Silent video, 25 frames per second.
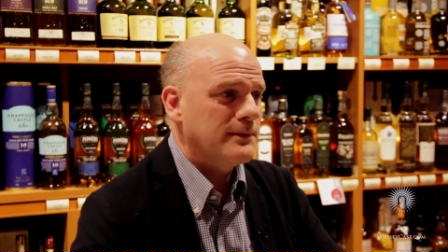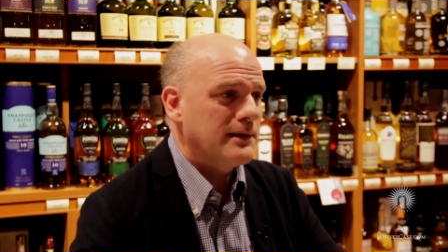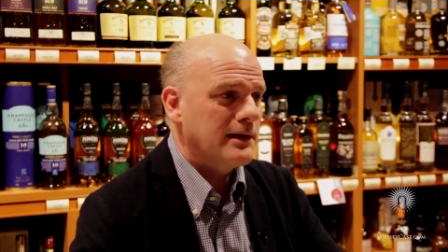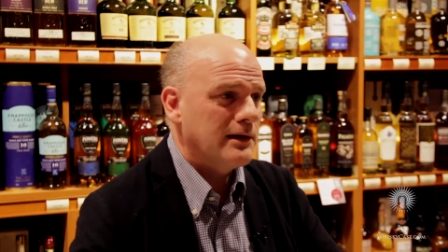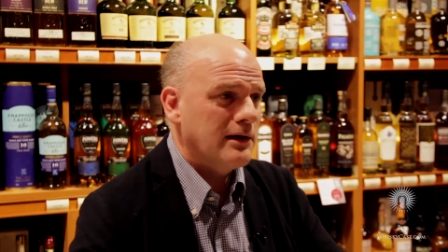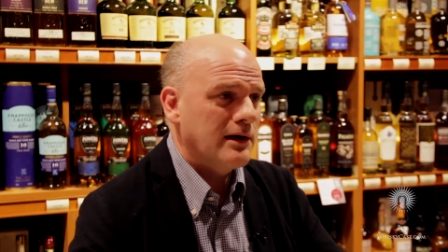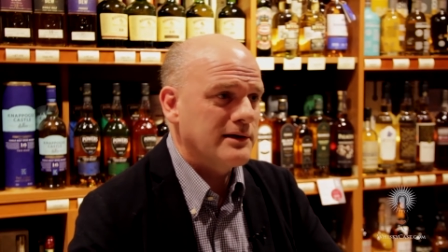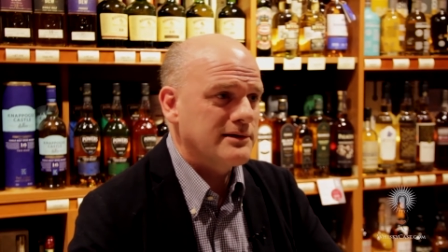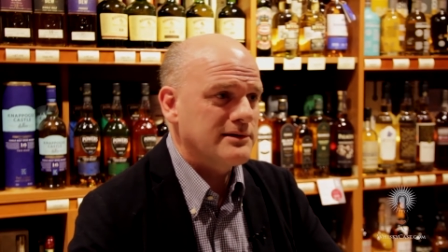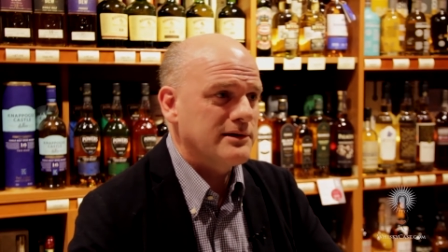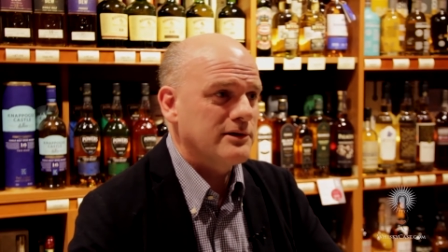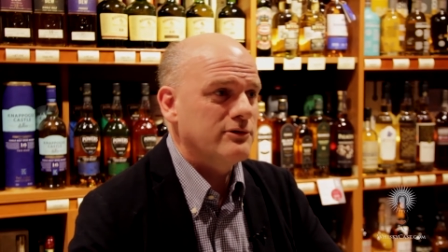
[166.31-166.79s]
the
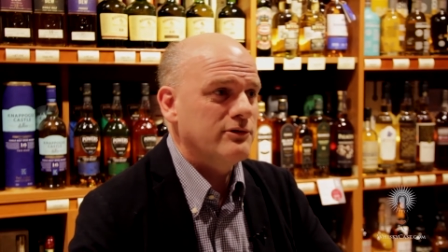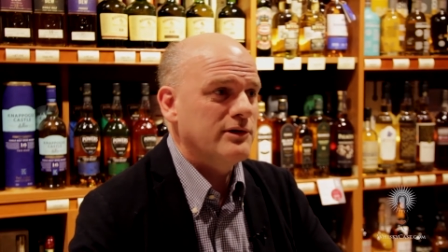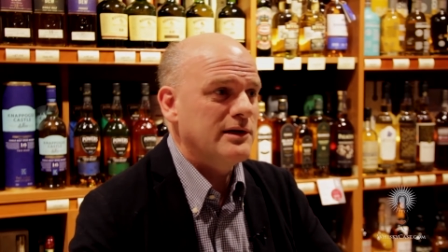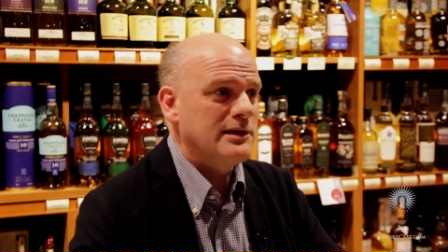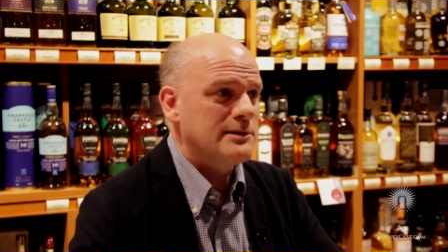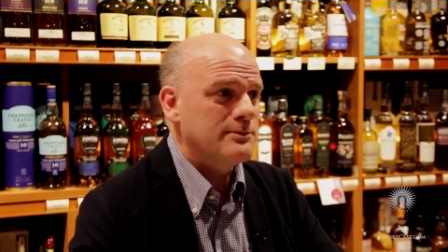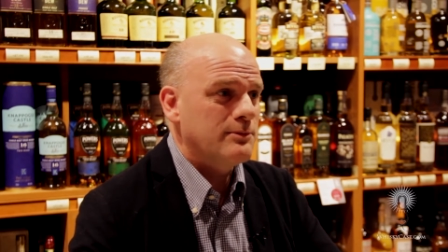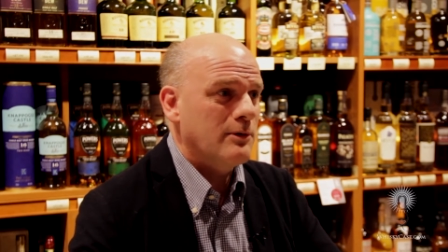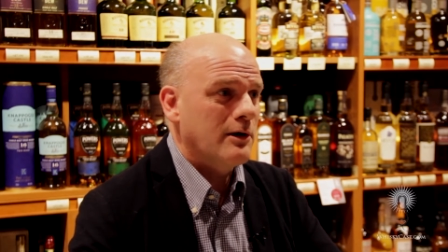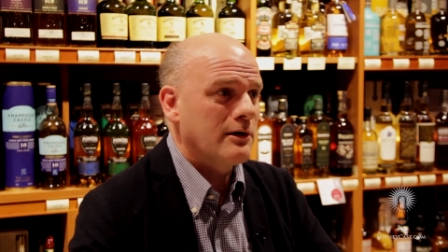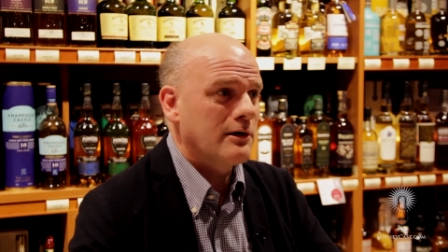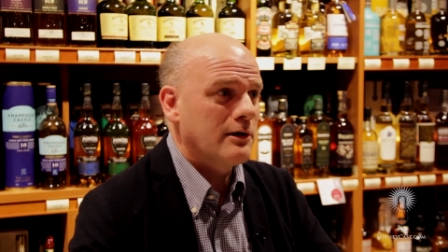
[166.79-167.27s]
likes of Green
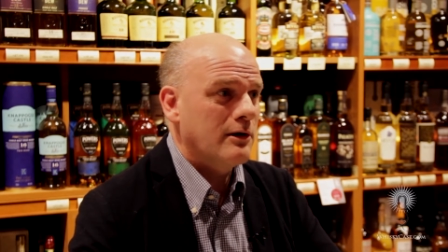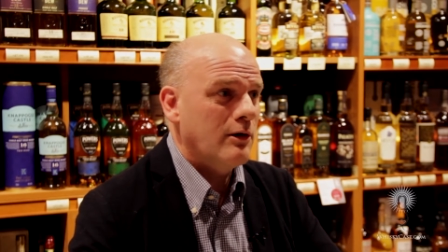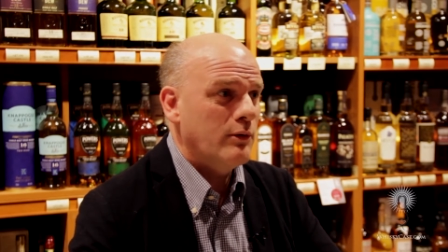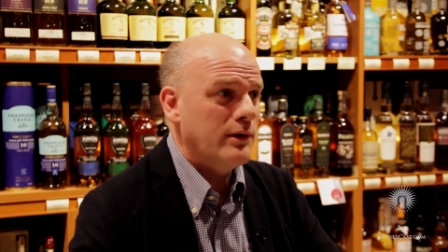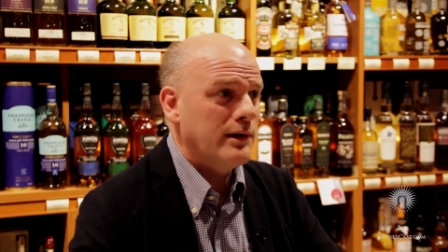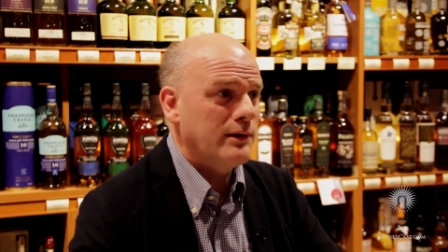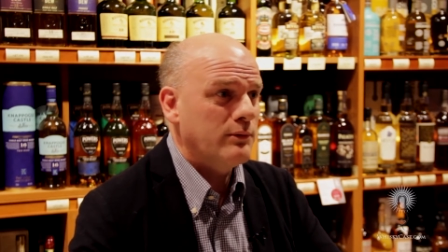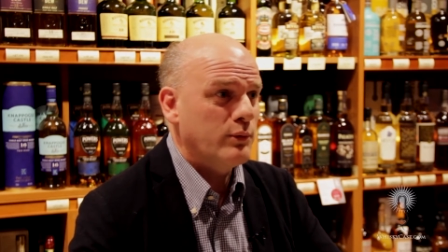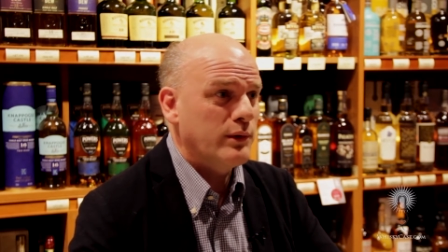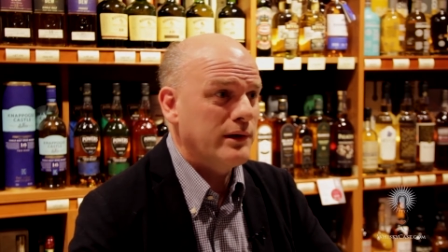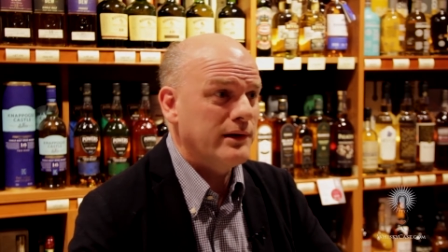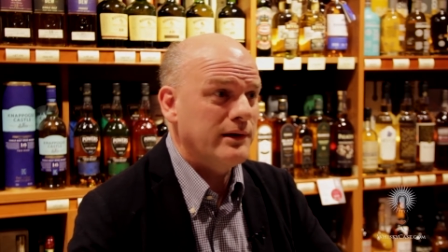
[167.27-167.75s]
Spot
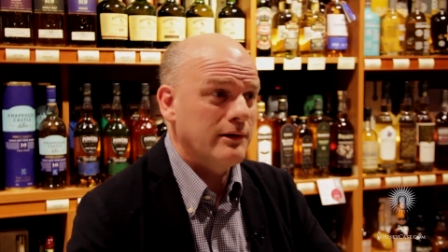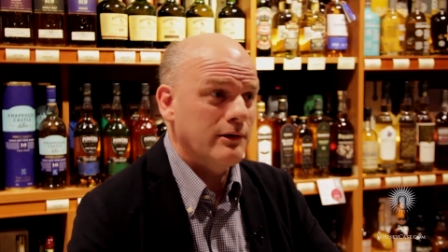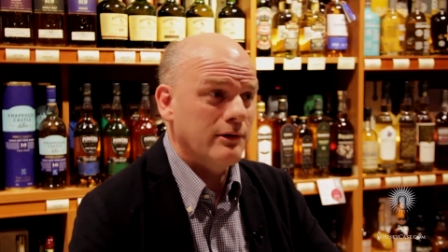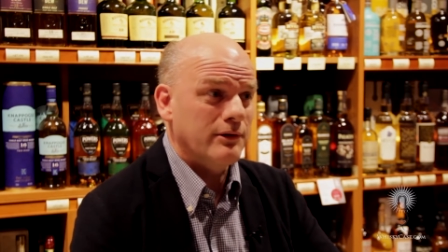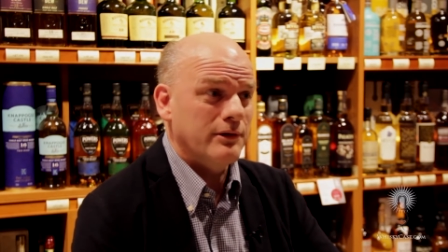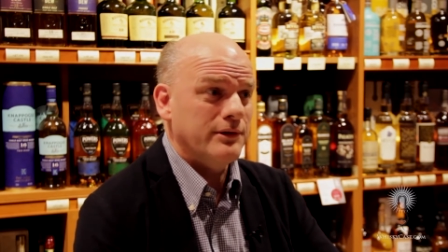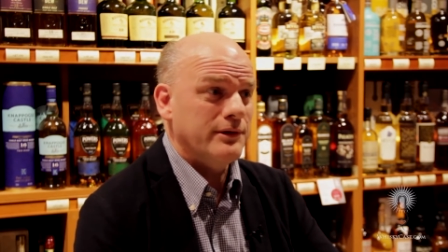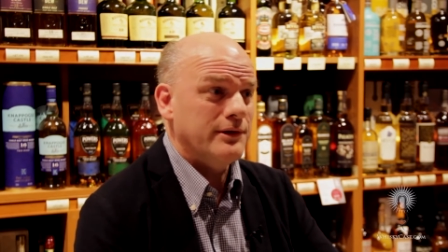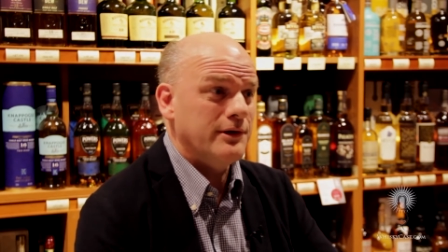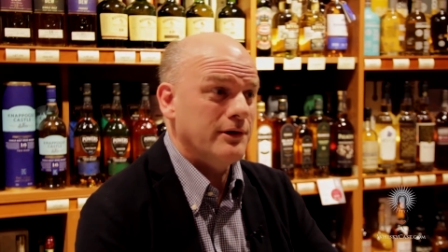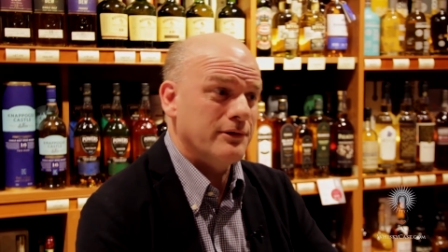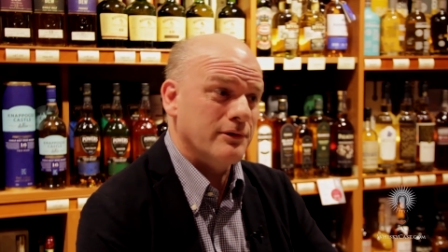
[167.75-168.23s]
going when
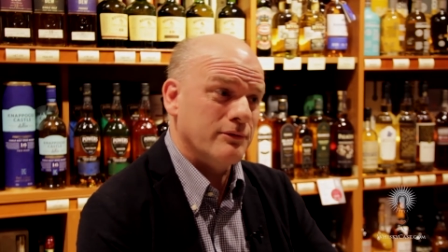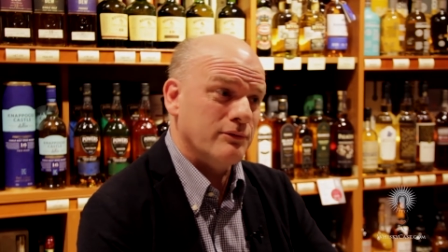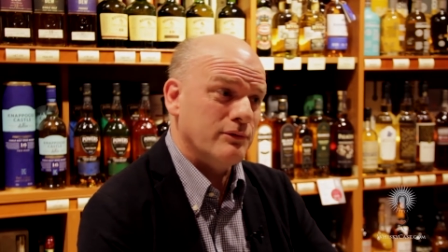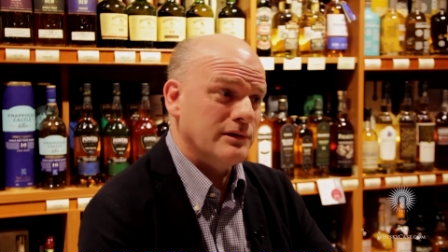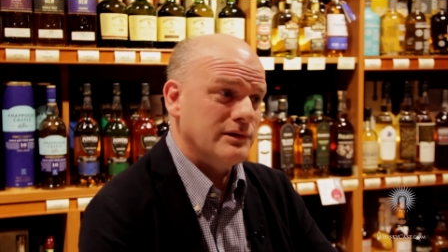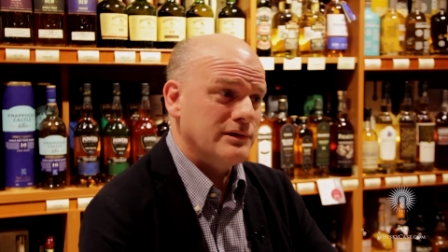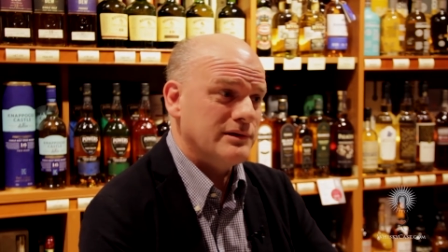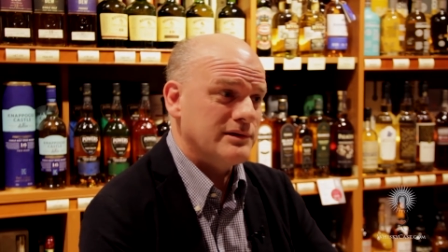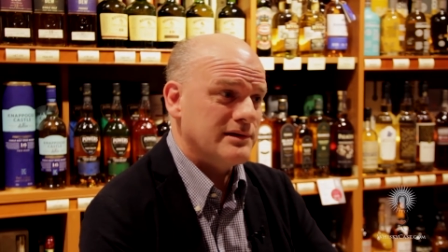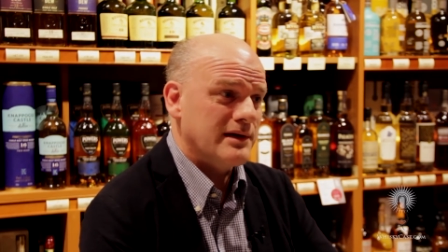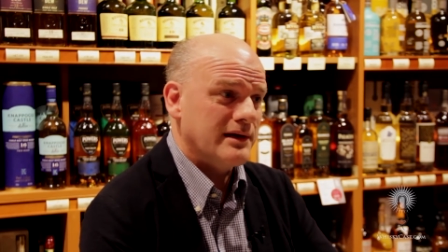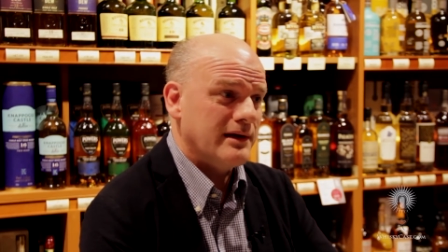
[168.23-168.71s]
the other
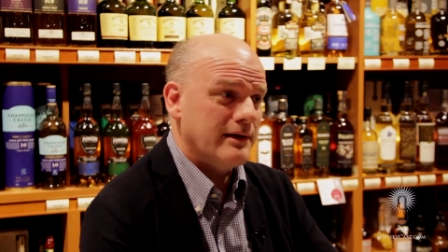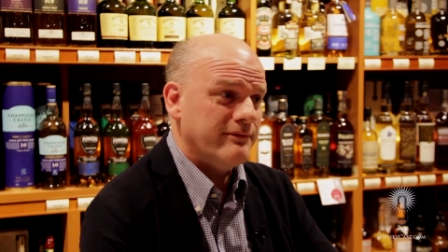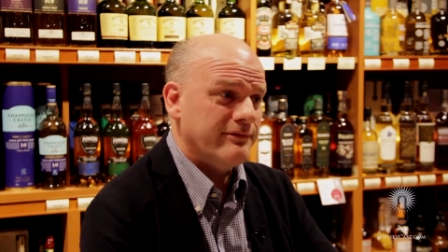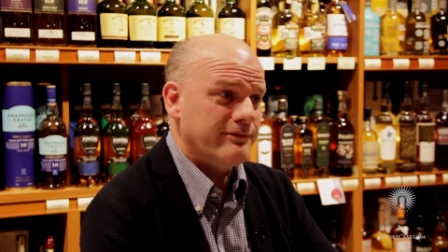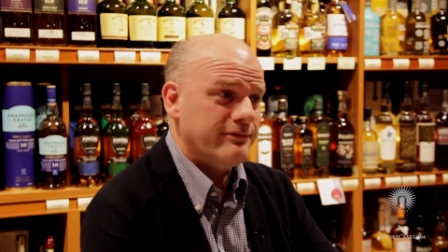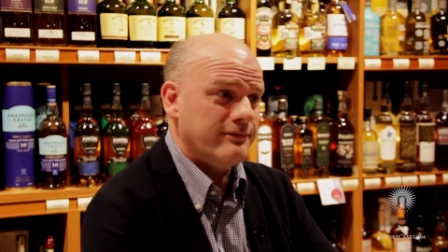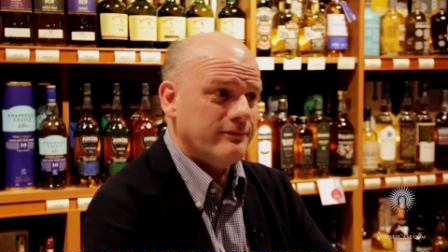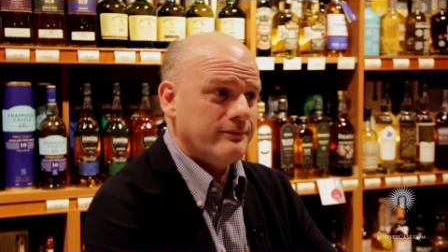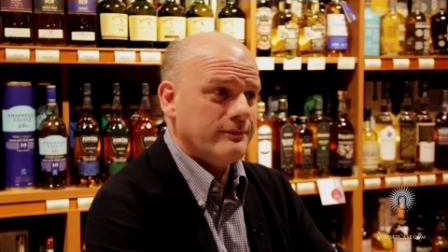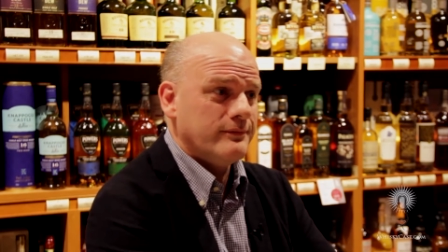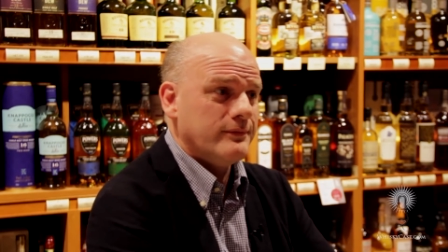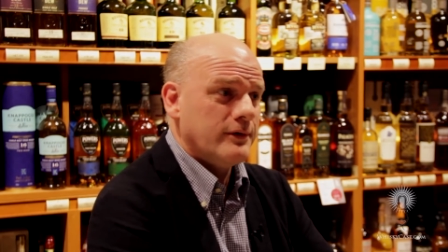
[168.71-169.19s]
ones have